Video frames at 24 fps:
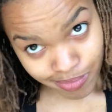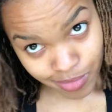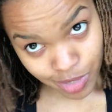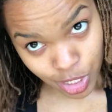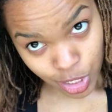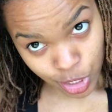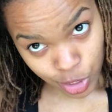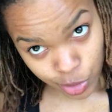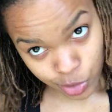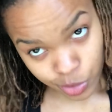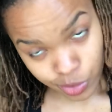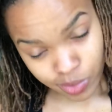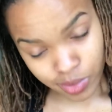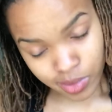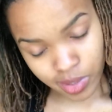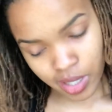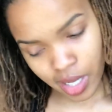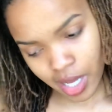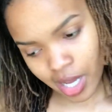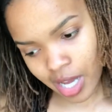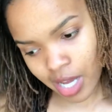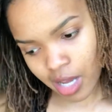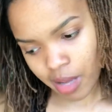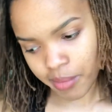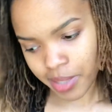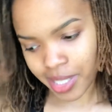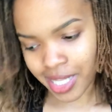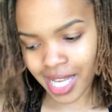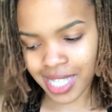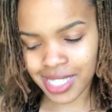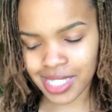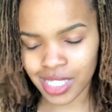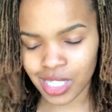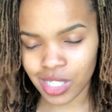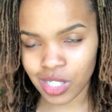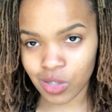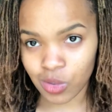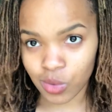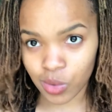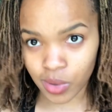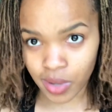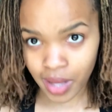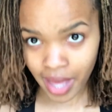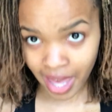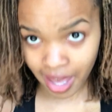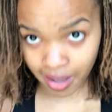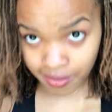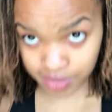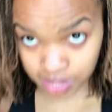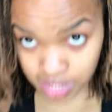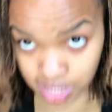soon. And I still will have